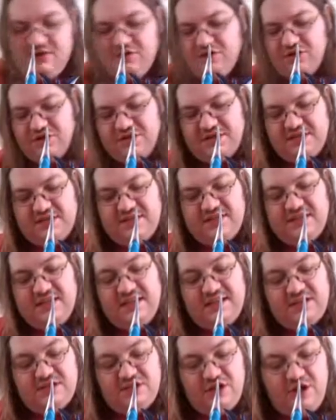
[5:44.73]
Because as I
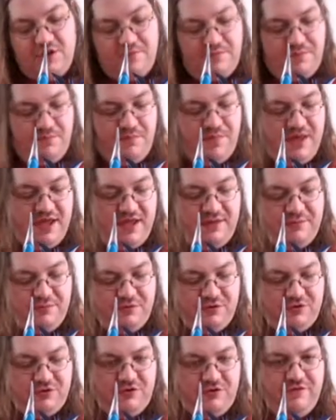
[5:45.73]
said, there's no big
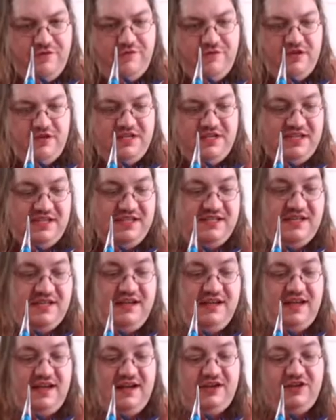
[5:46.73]
protuberances
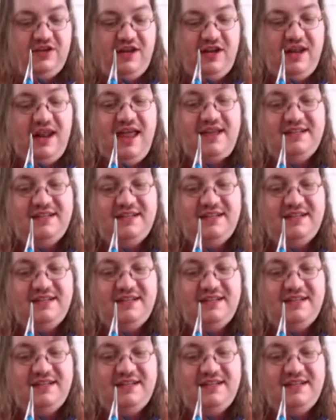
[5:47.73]
to actually